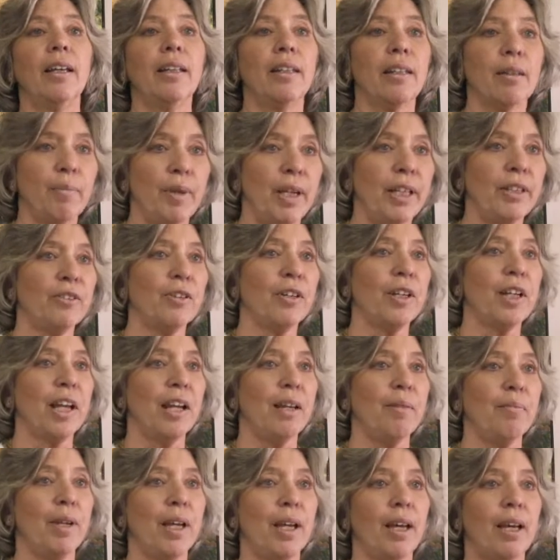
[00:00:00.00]
The matron
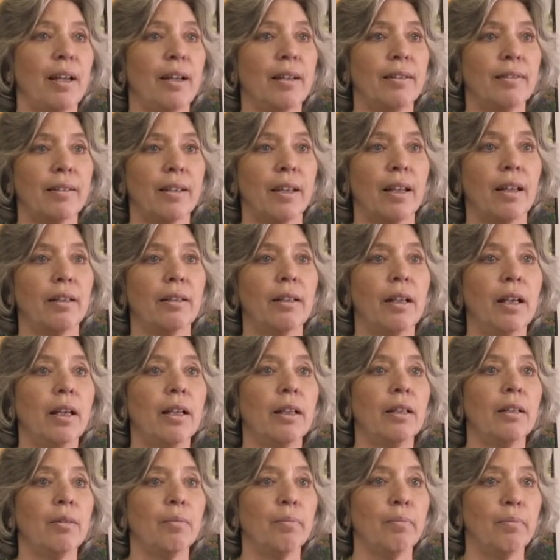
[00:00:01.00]
came in and said,
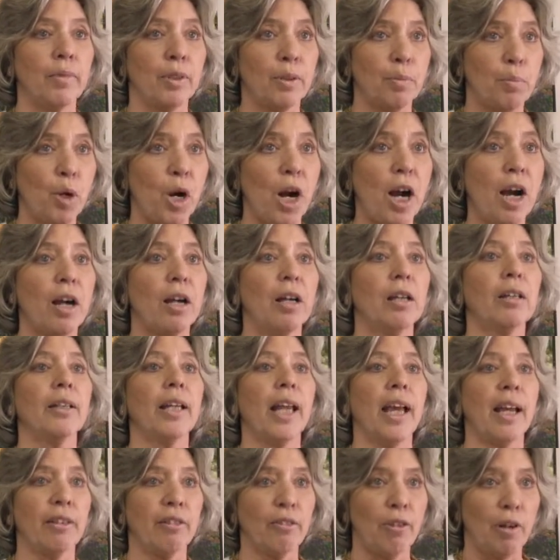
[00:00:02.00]
"Ms. Pryor,
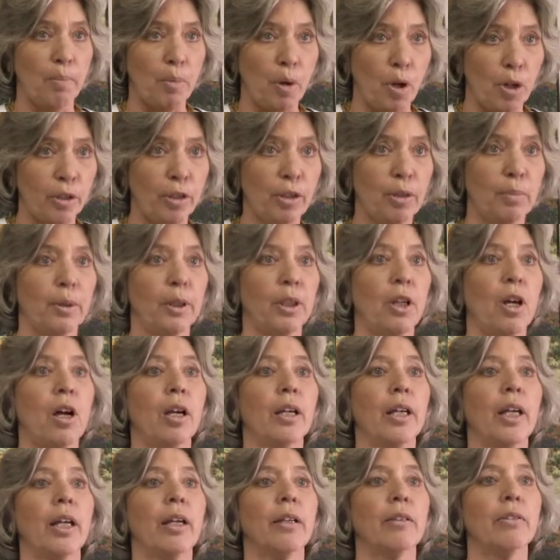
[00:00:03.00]
gather up all your
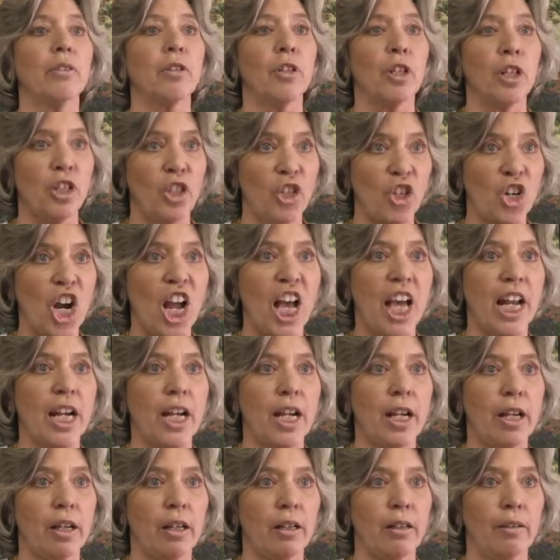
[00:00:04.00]
belongings. You're out of
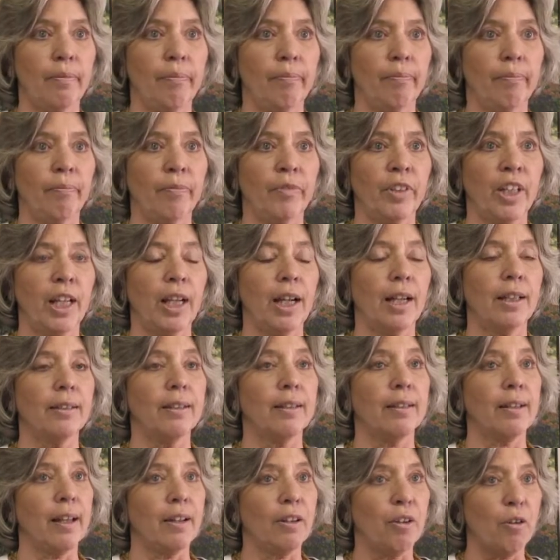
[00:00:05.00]
here." And I
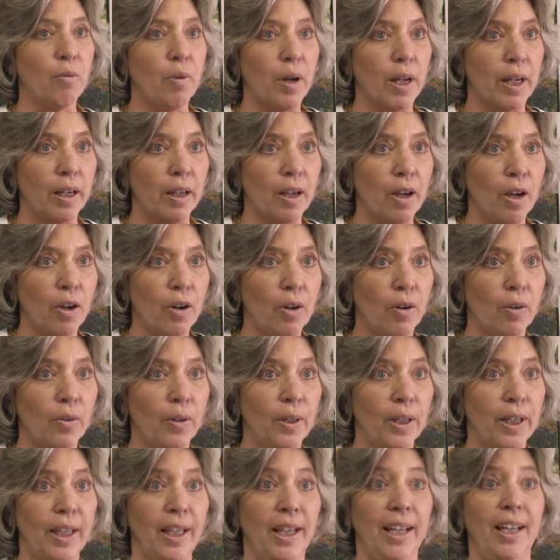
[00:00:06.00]
said, "I don't want to go."
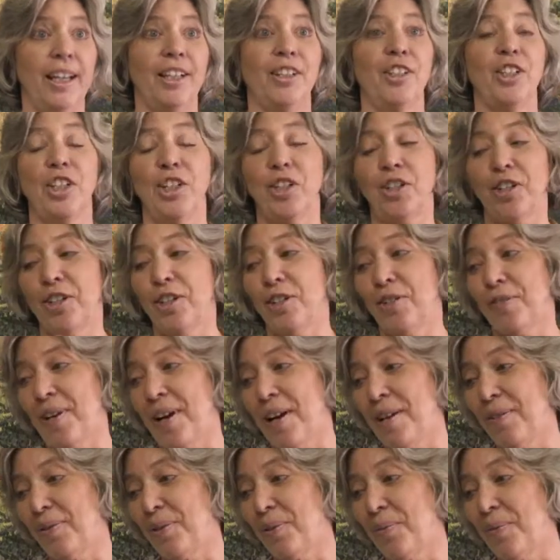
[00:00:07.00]
She turned
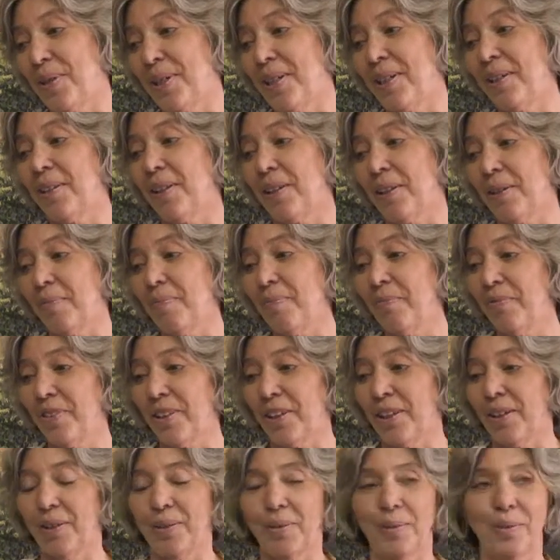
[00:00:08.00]
around to one of the
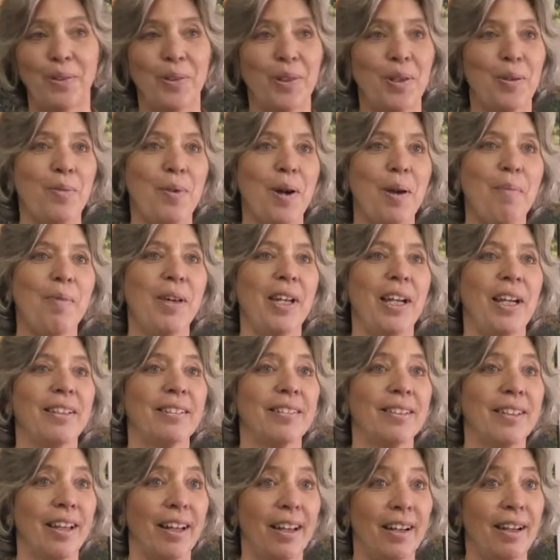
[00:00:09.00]
women and
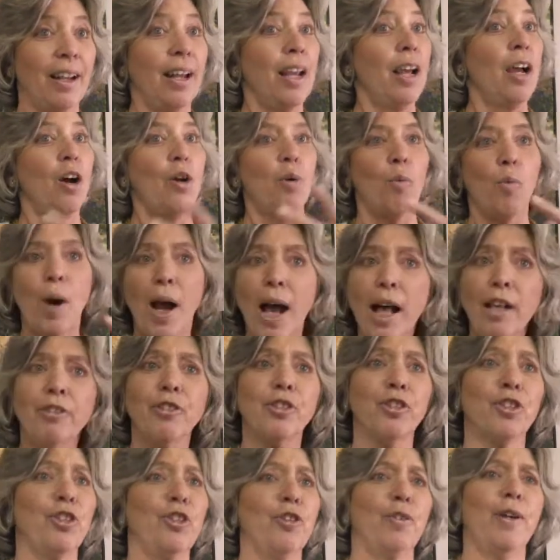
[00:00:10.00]
said, "Well,
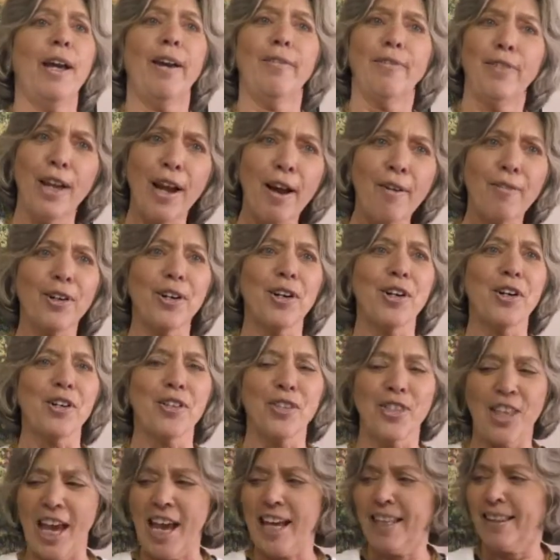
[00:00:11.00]
Sue, have you ever
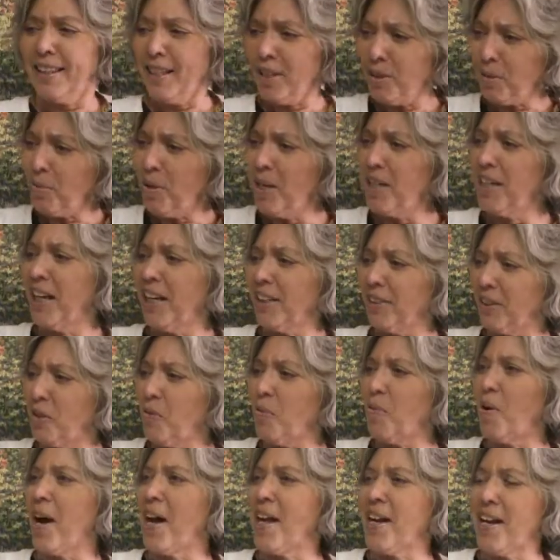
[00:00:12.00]
heard that? This one
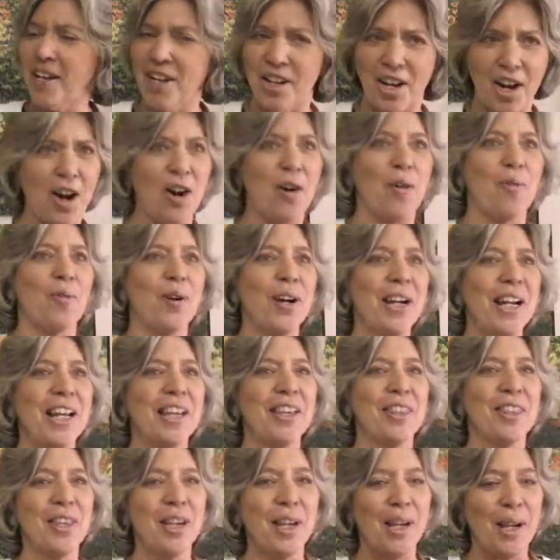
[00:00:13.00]
doesn't want to go. What do
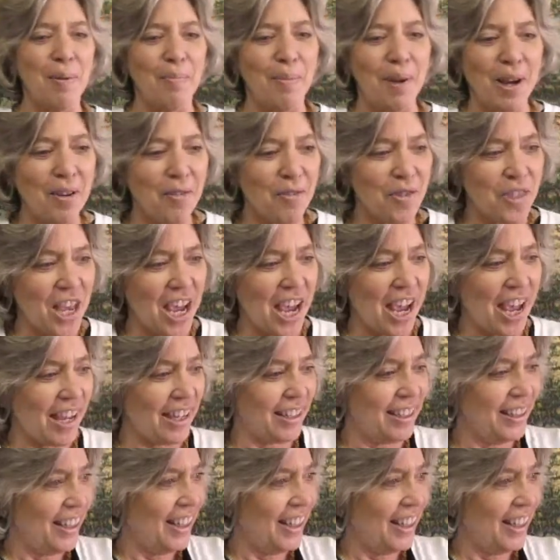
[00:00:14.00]
you think about that?"